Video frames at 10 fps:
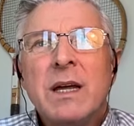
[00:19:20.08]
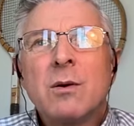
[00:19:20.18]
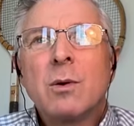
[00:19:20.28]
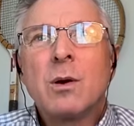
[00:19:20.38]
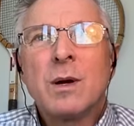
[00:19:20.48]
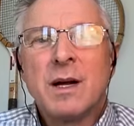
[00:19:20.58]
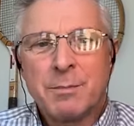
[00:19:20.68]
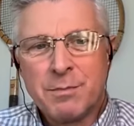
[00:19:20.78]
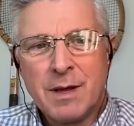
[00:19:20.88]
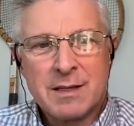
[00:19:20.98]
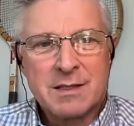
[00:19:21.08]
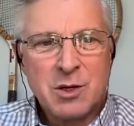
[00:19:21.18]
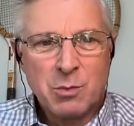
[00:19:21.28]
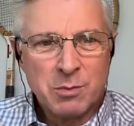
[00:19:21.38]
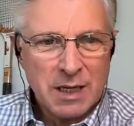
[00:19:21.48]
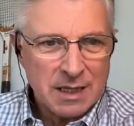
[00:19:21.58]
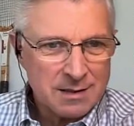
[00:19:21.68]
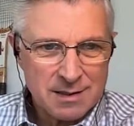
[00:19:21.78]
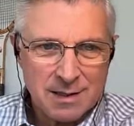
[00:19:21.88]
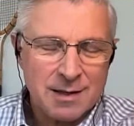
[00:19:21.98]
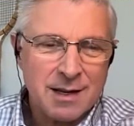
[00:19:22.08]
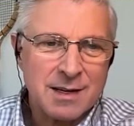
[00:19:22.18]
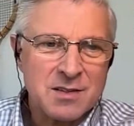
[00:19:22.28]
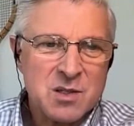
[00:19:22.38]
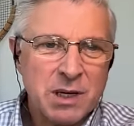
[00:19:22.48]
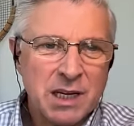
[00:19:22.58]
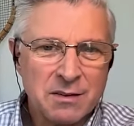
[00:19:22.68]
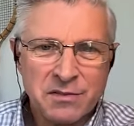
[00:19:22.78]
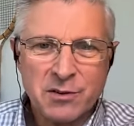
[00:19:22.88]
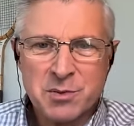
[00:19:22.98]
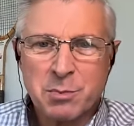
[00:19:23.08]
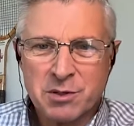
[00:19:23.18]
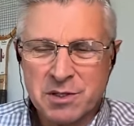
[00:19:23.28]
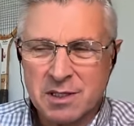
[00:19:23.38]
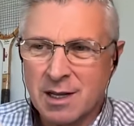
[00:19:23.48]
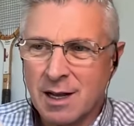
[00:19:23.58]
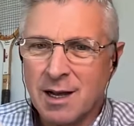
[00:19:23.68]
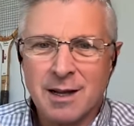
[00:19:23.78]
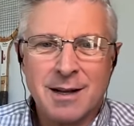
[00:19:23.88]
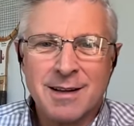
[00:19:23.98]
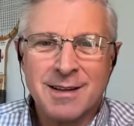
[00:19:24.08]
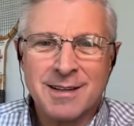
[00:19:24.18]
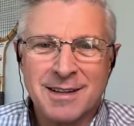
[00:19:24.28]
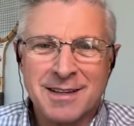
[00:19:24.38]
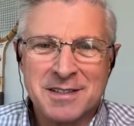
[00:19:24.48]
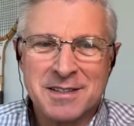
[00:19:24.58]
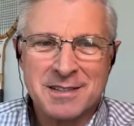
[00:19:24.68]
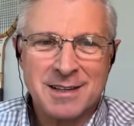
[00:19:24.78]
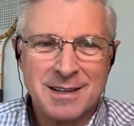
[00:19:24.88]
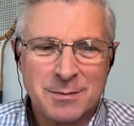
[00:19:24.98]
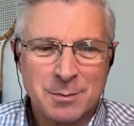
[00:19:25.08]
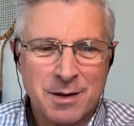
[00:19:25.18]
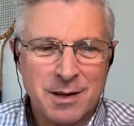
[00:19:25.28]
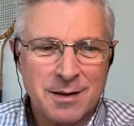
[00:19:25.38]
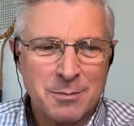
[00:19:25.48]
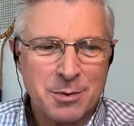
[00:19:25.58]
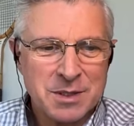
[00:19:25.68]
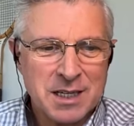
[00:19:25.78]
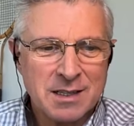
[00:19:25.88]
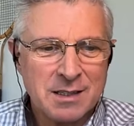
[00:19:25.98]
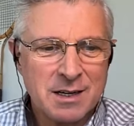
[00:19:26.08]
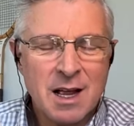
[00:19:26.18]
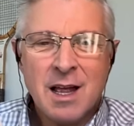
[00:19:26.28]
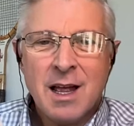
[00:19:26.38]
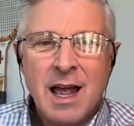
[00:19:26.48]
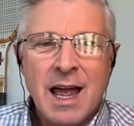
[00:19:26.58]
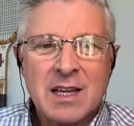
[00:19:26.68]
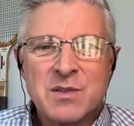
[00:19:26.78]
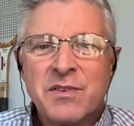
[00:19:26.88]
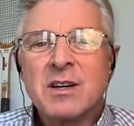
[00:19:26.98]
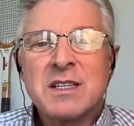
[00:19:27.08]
grow up as human beings, and I can speak in first person in this in particular, as very